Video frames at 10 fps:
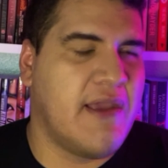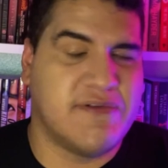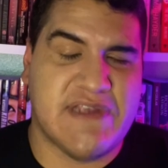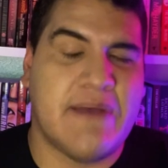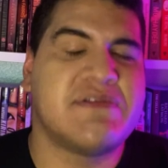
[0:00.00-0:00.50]
it
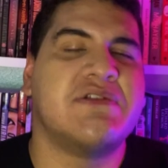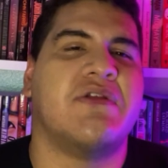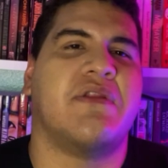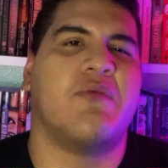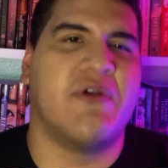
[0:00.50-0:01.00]
was
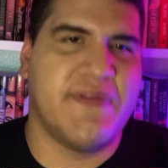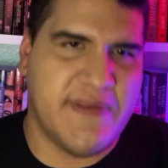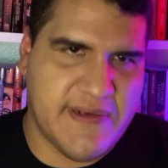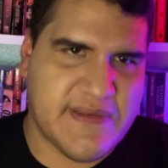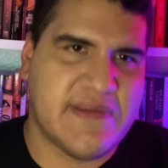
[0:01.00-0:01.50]
absolutely
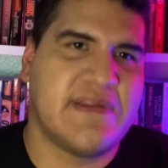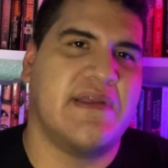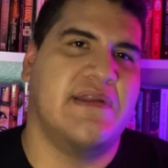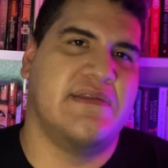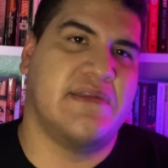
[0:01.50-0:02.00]
worth it.
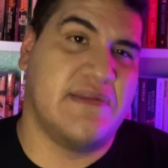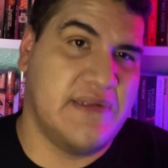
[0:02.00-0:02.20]
And